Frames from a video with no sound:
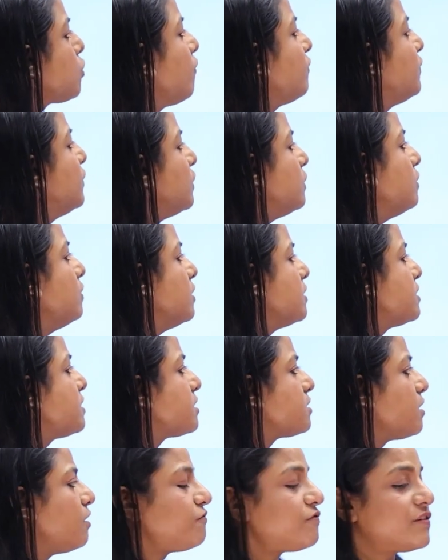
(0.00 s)
of the Earth's
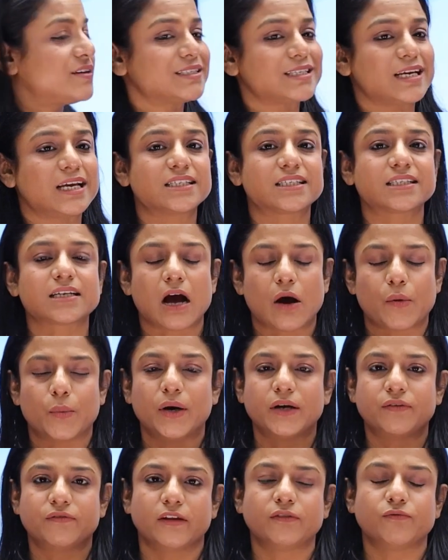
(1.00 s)
surface is
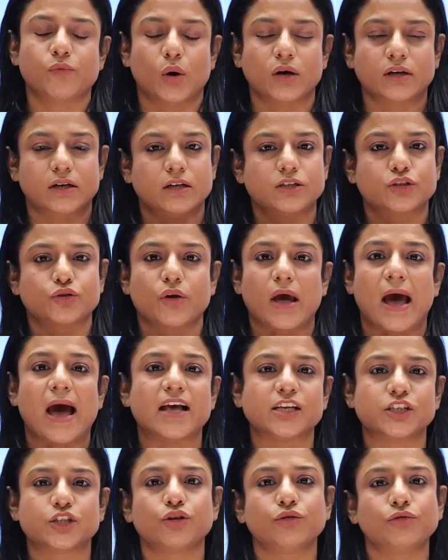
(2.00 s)
covered with water. So,
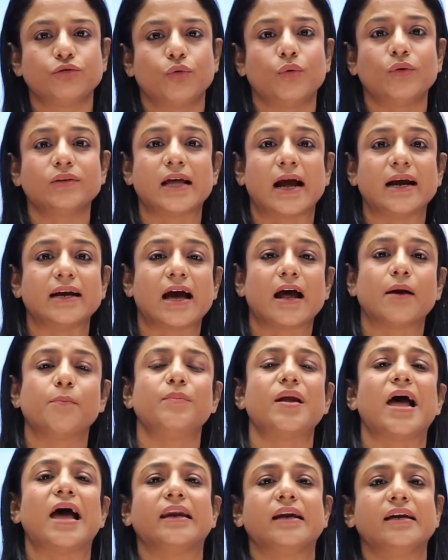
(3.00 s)
as you know, that our
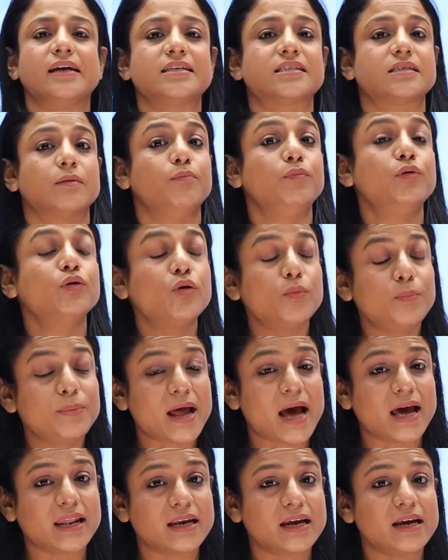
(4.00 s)
planet is a blue
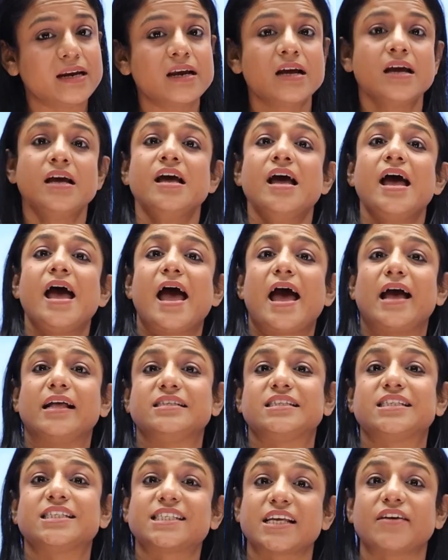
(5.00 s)
planet
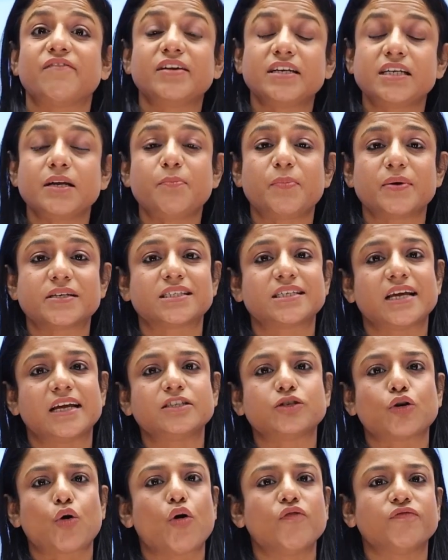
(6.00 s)
and
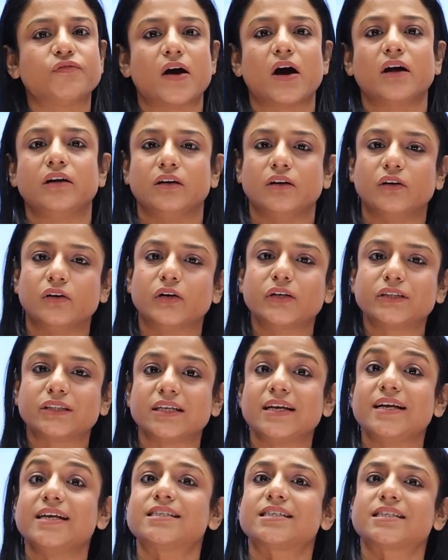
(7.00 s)
70% of our Earth
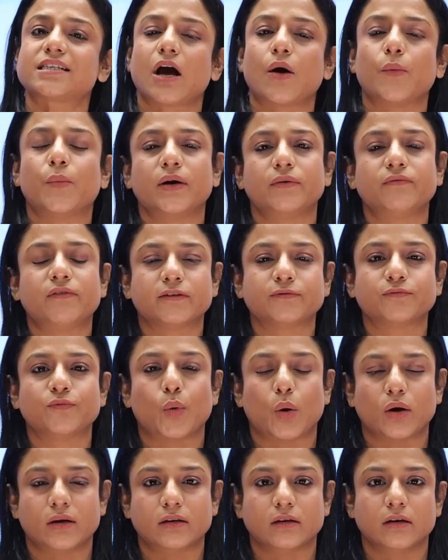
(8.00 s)
is covered with
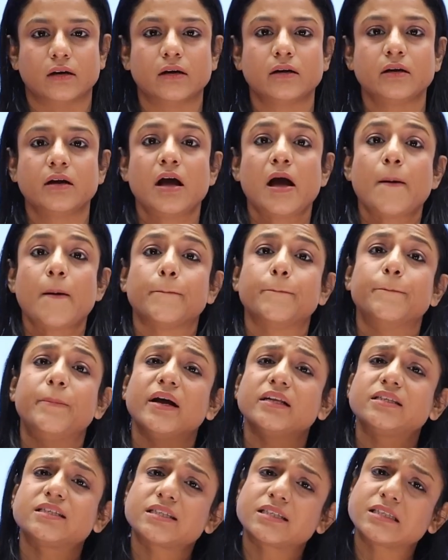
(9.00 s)
water.
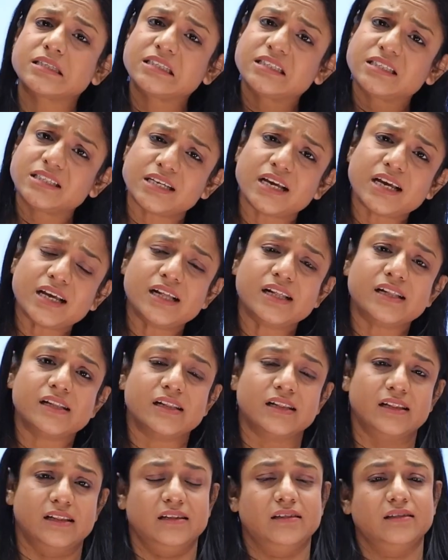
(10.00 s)
But
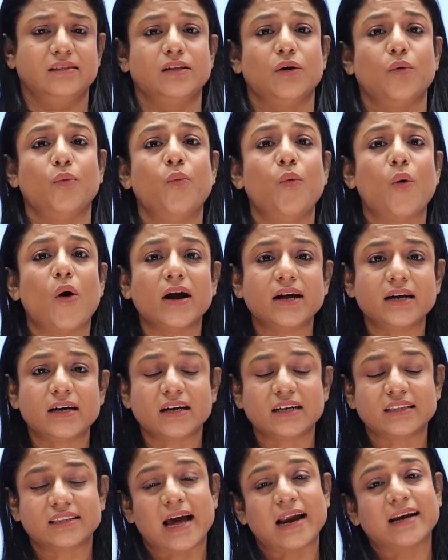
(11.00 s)
still, the
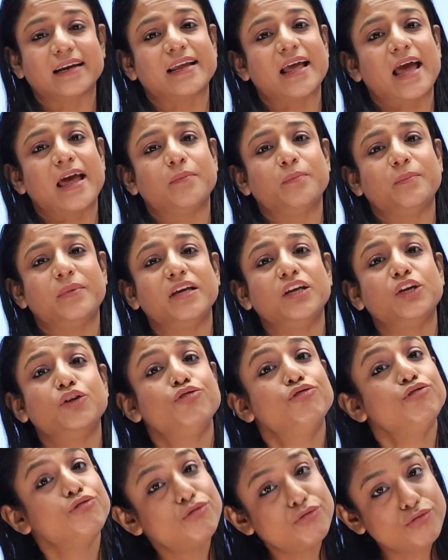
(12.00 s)
water that can be
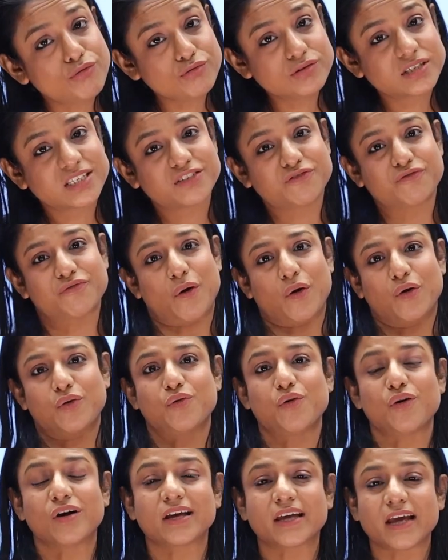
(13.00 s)
used for
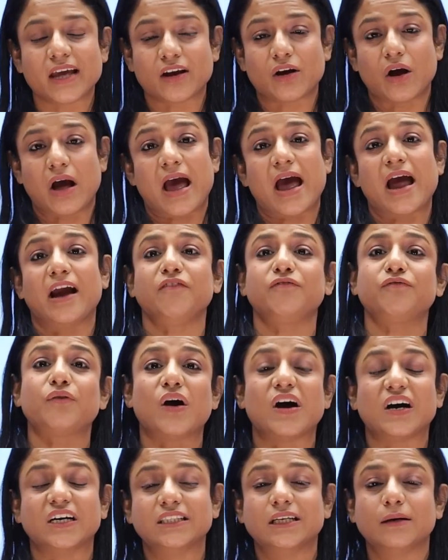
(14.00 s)
cooking and
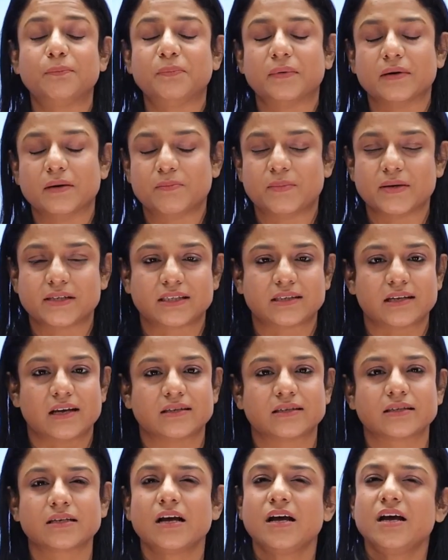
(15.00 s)
for other
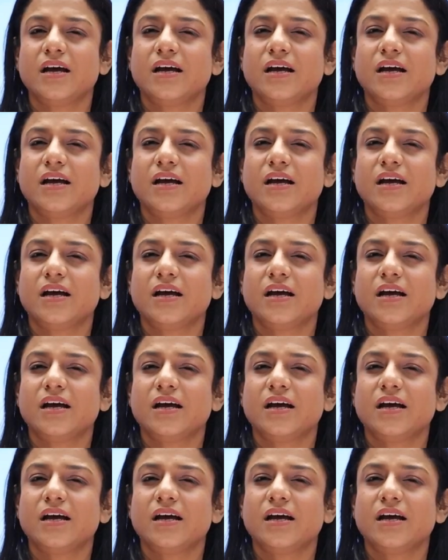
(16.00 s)
purposes,